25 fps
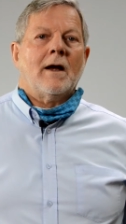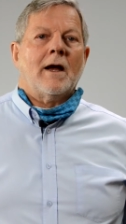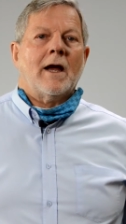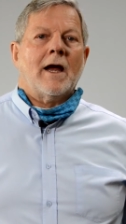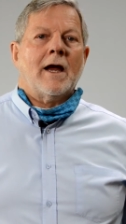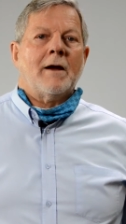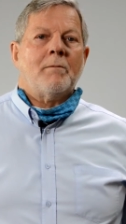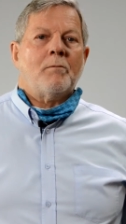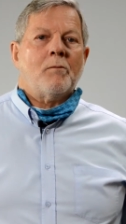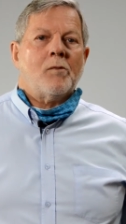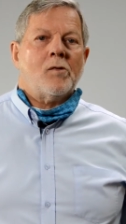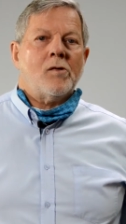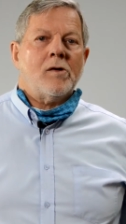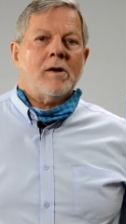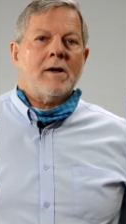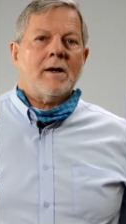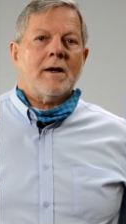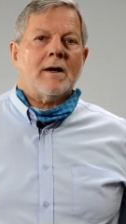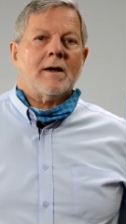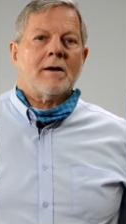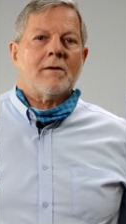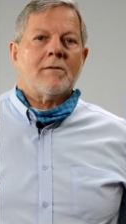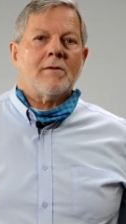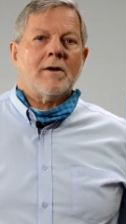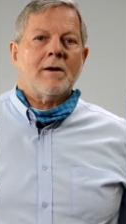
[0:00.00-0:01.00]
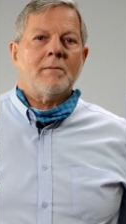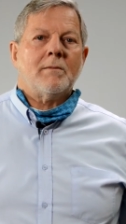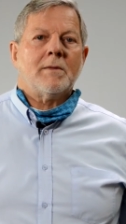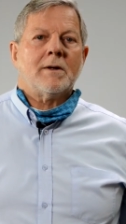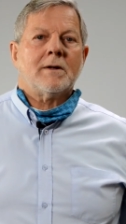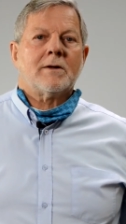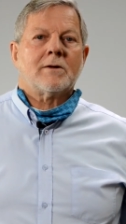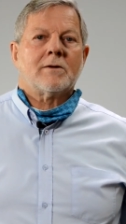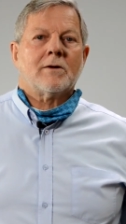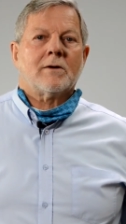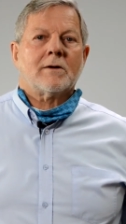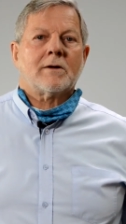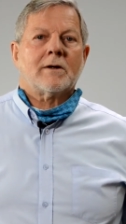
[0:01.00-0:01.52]
a
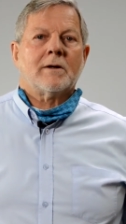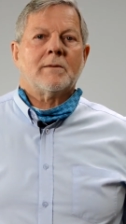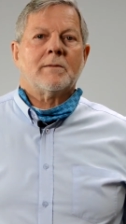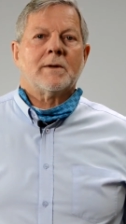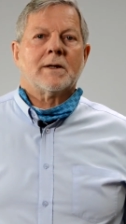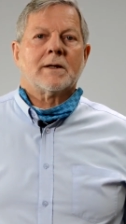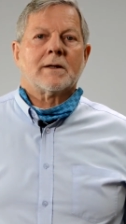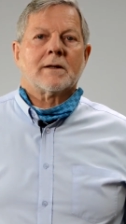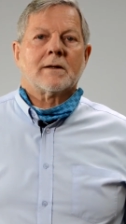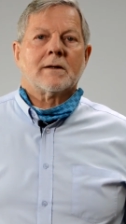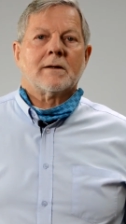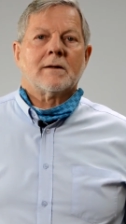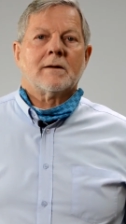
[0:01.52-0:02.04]
pre-agreement document,